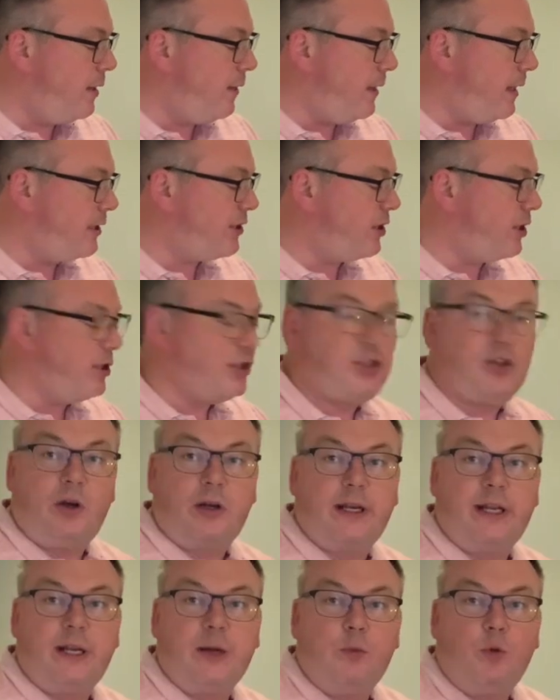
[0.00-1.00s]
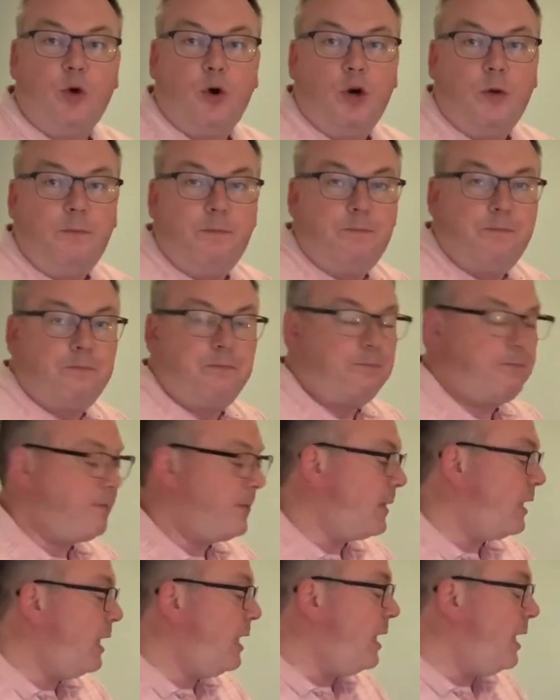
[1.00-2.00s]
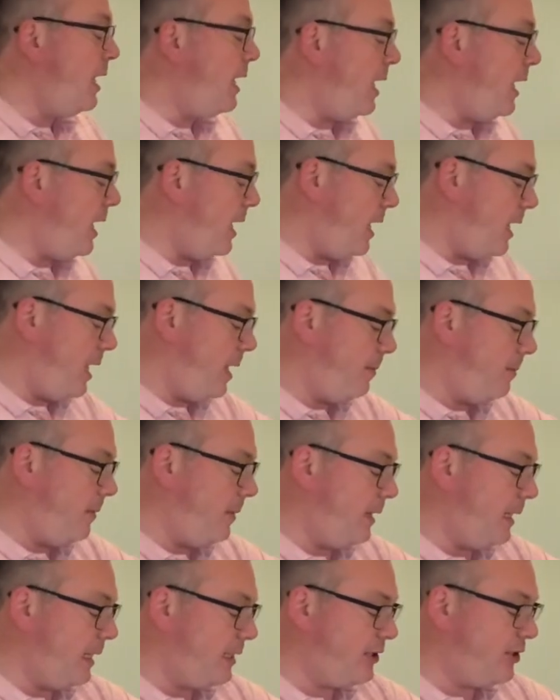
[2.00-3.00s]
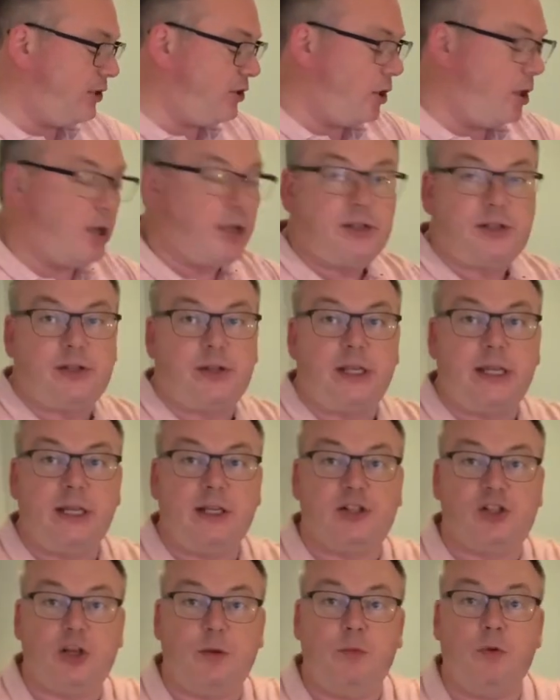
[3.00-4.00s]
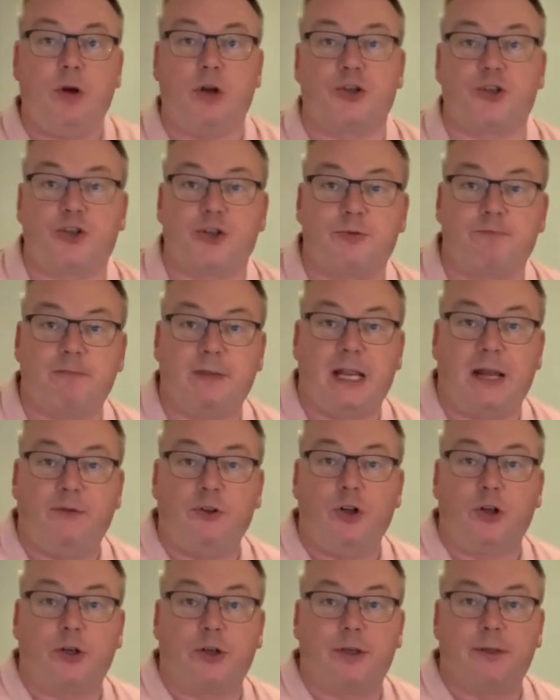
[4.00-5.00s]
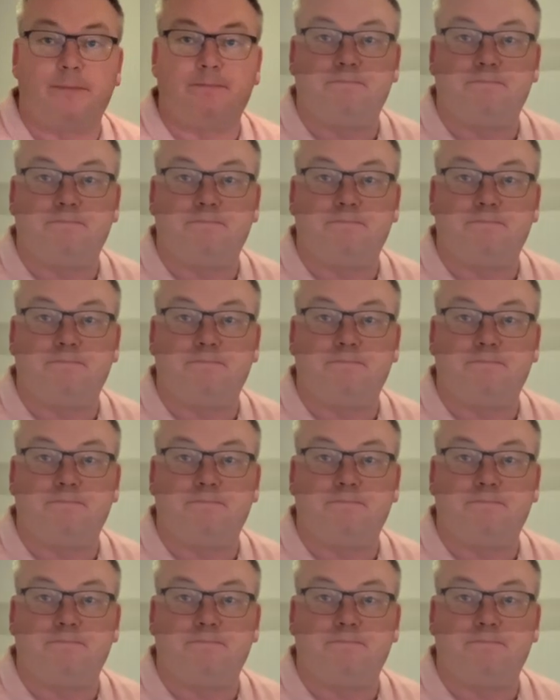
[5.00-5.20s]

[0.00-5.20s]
That's going to start getting warm. Um, let's start the stopwatch and have a look.